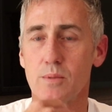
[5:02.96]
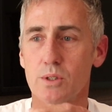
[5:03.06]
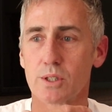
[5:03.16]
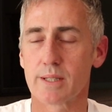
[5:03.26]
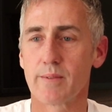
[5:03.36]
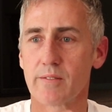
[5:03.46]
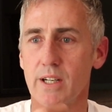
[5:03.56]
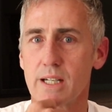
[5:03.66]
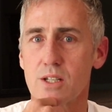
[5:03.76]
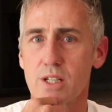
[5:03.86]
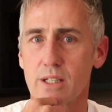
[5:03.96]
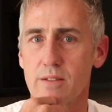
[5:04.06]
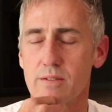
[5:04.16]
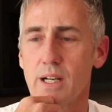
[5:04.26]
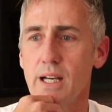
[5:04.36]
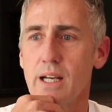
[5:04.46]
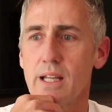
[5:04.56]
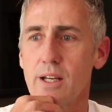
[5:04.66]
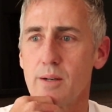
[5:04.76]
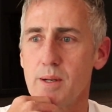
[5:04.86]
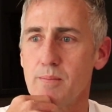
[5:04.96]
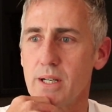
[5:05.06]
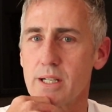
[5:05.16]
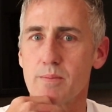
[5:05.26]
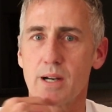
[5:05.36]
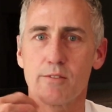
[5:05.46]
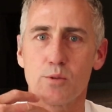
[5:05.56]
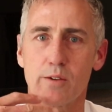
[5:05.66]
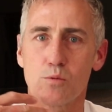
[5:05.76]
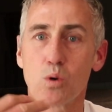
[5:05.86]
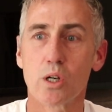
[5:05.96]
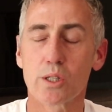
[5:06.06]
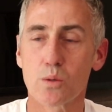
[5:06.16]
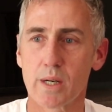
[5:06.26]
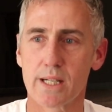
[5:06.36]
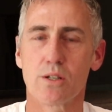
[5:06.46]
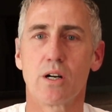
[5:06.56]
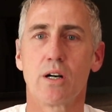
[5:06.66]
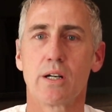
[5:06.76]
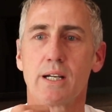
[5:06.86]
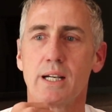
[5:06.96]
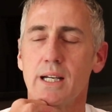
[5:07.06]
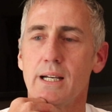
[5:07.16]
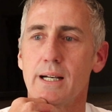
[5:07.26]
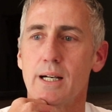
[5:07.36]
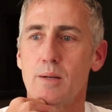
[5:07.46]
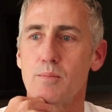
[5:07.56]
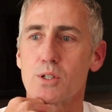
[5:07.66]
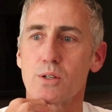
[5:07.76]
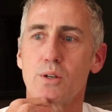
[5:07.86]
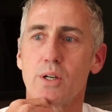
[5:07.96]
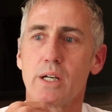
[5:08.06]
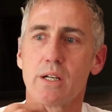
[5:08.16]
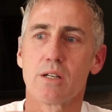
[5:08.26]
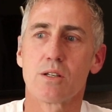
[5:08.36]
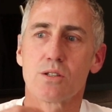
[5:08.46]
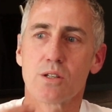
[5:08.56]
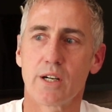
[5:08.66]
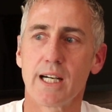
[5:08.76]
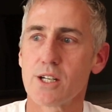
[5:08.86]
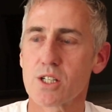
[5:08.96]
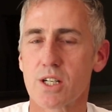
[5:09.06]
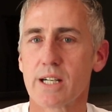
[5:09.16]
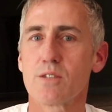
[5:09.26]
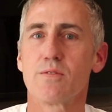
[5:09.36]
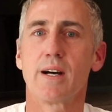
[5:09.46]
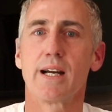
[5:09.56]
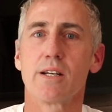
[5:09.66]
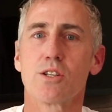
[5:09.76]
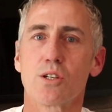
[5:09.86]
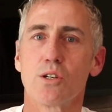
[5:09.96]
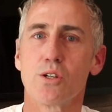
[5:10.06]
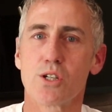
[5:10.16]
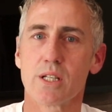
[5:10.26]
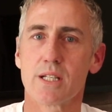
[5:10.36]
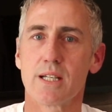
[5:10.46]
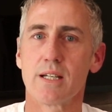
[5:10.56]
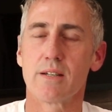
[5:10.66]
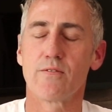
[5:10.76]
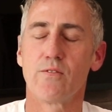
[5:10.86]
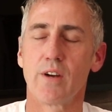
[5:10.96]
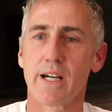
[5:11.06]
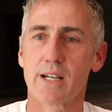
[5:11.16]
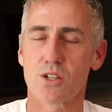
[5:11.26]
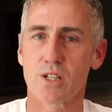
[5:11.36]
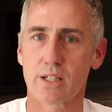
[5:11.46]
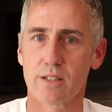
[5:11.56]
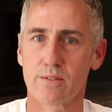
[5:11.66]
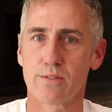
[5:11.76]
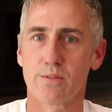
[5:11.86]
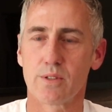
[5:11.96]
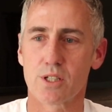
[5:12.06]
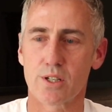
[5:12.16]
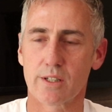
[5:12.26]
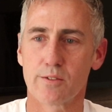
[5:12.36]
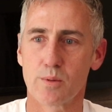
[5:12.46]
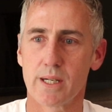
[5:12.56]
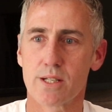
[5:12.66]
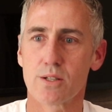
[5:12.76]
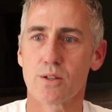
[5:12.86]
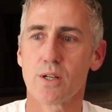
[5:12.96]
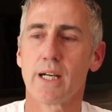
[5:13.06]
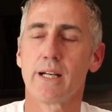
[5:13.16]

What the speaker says: also something very destructive. There have been periods in my life where I've worked way too hard, so really just trying to find solutions in very destructive ways. So